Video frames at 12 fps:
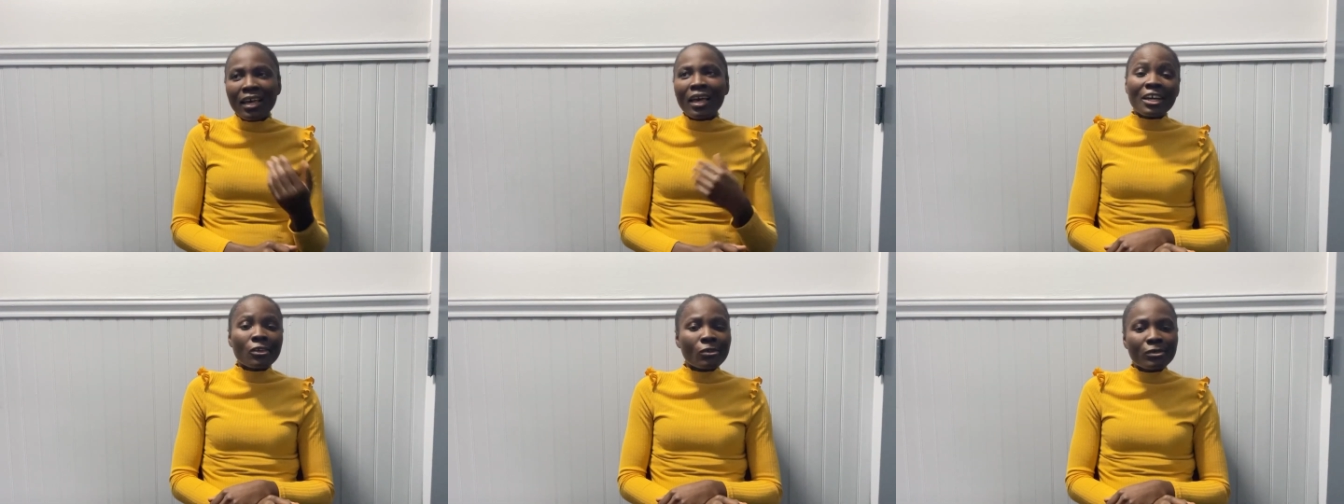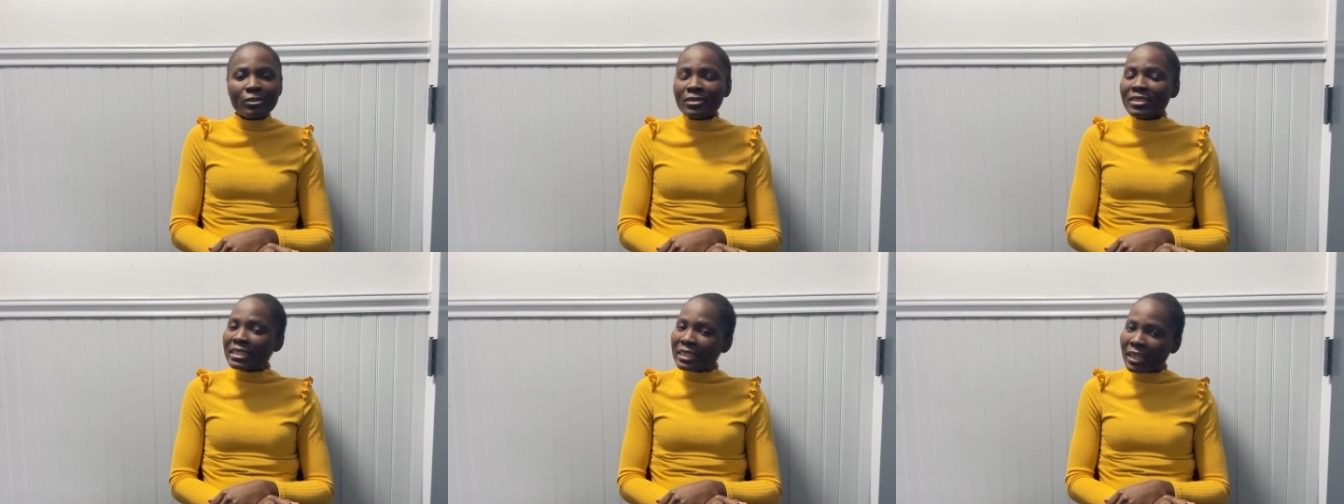I couldn't
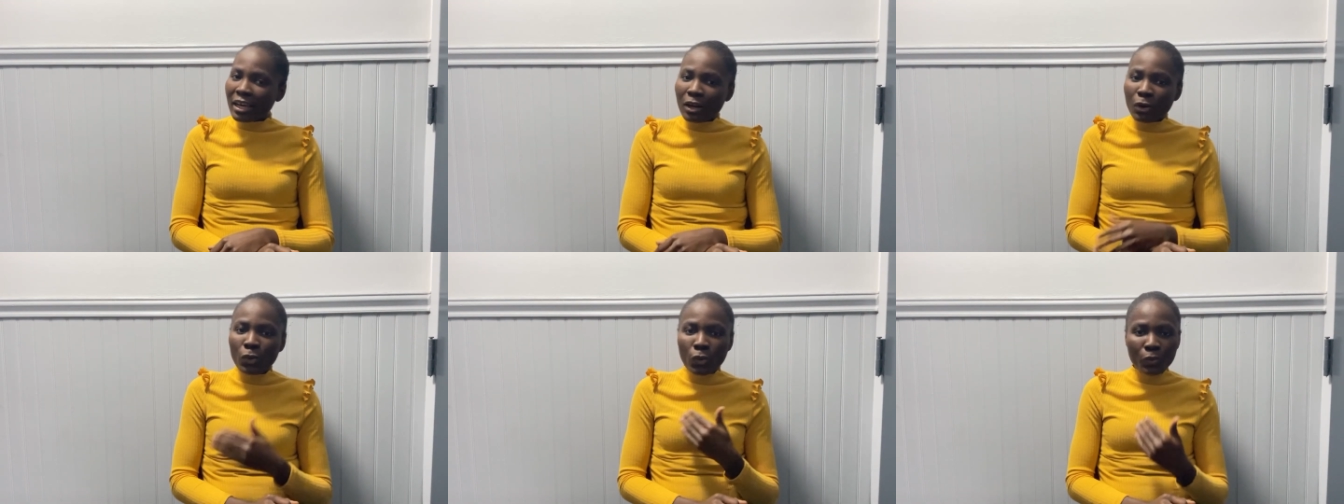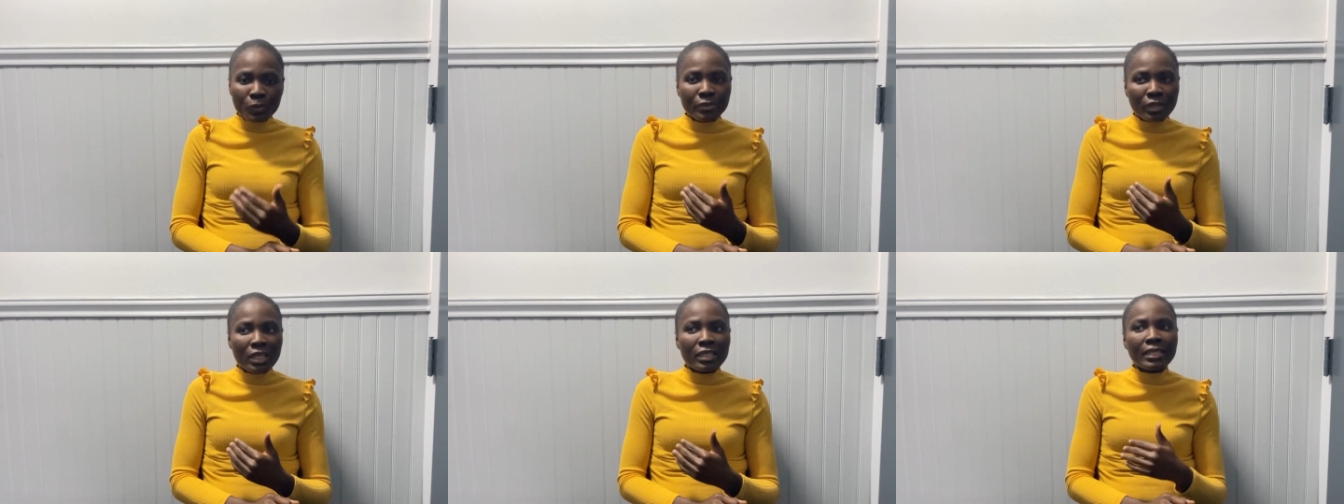stay at home,
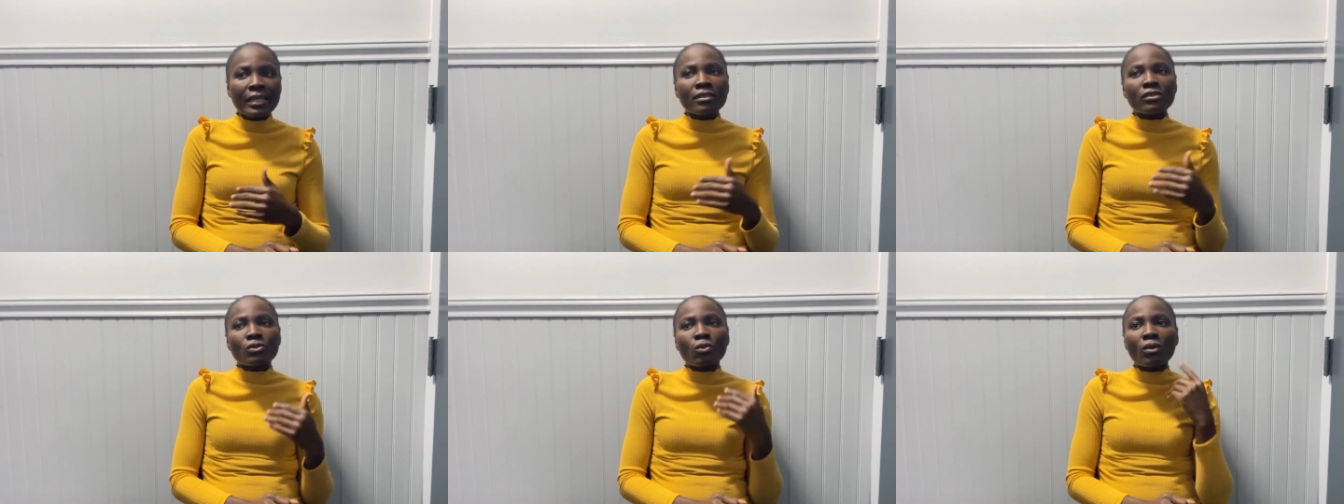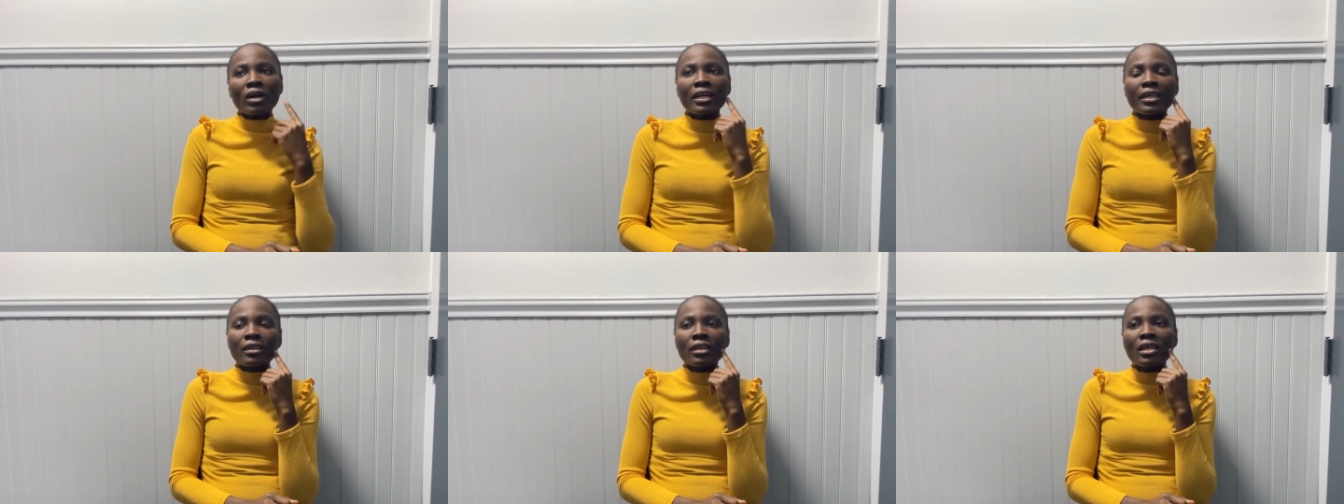and that is
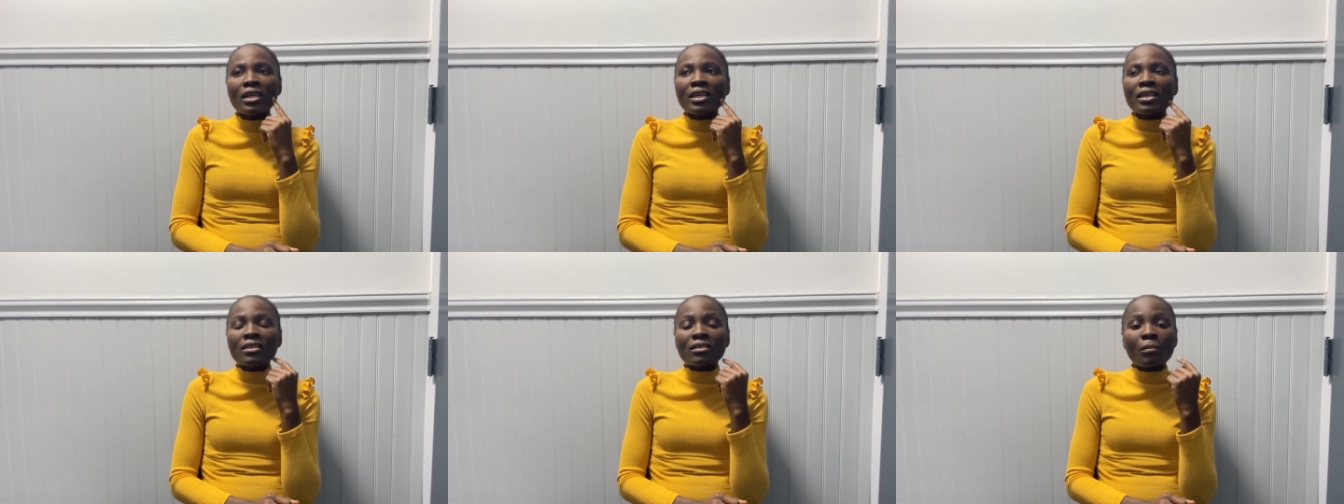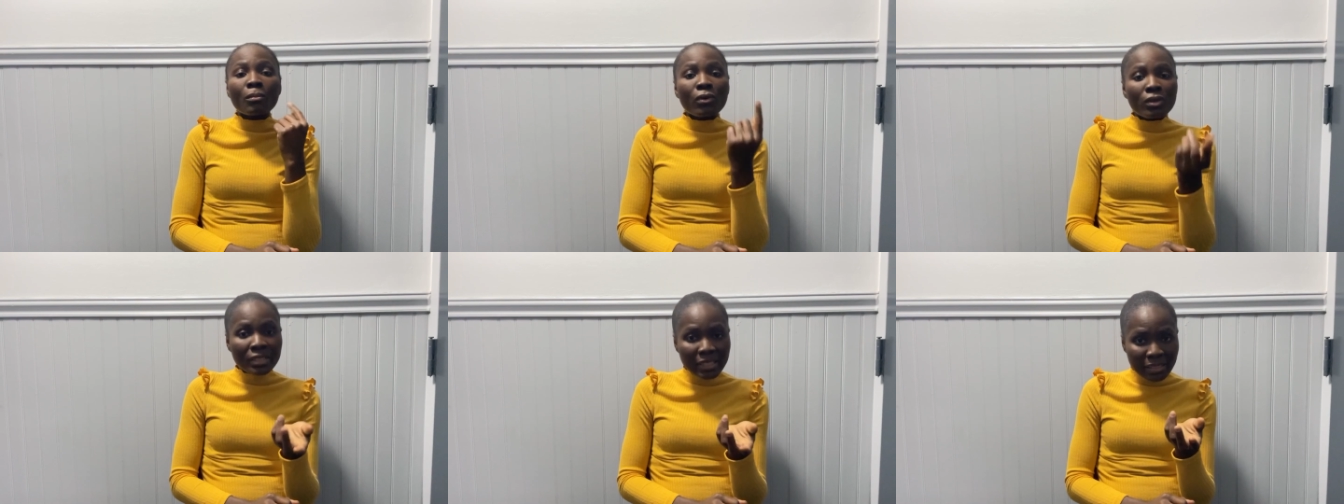why it's
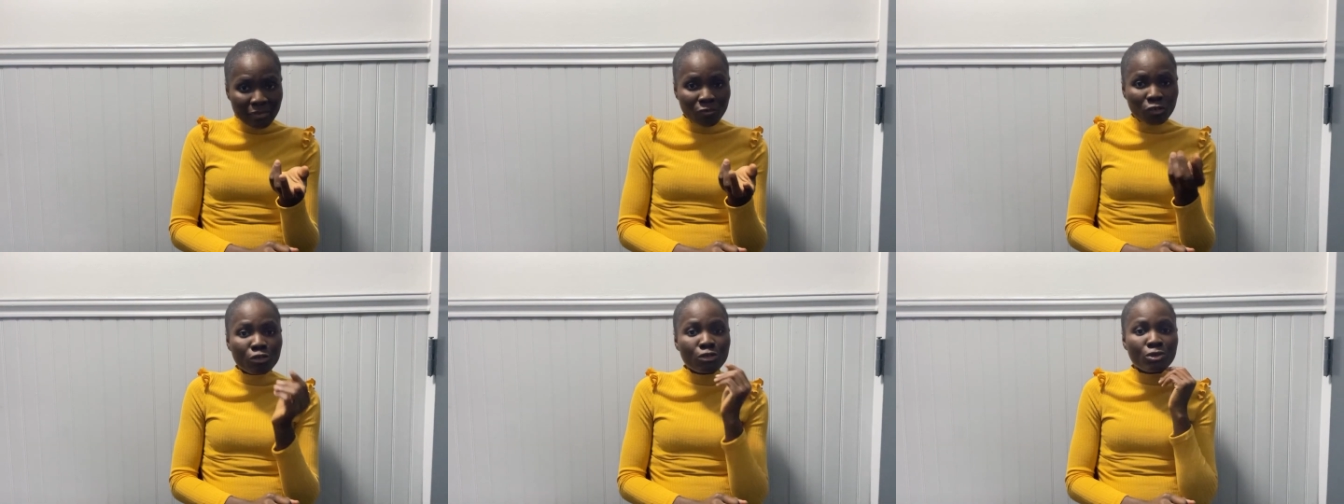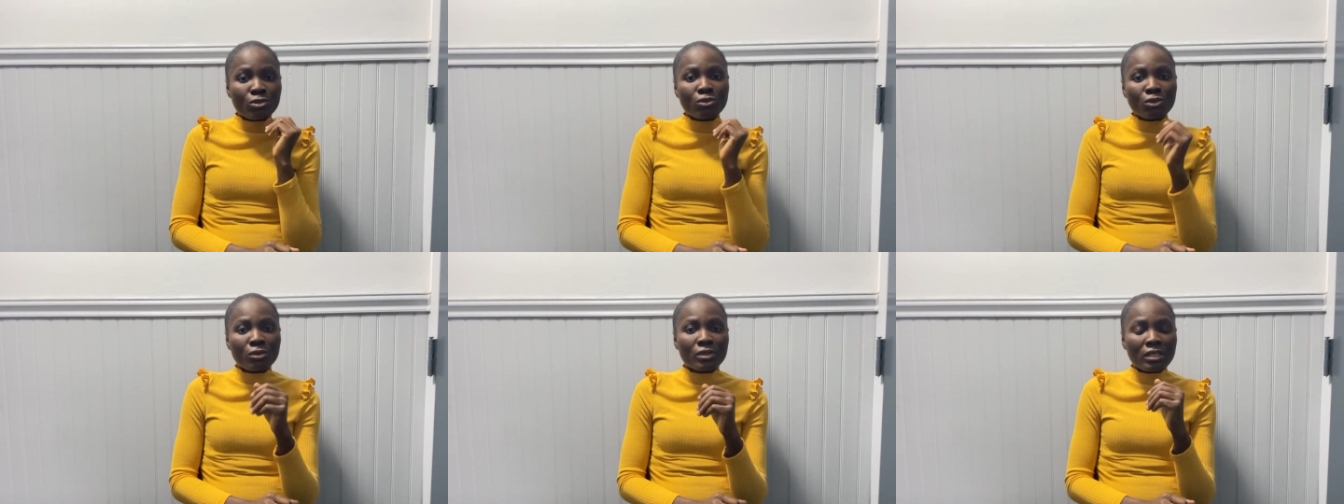important for you to know
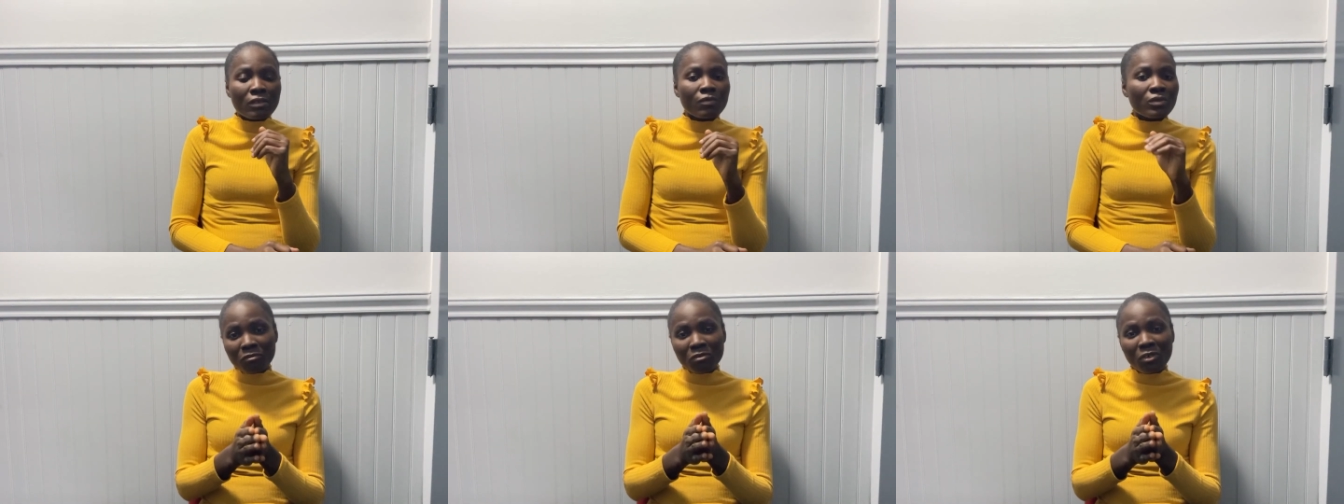yourself.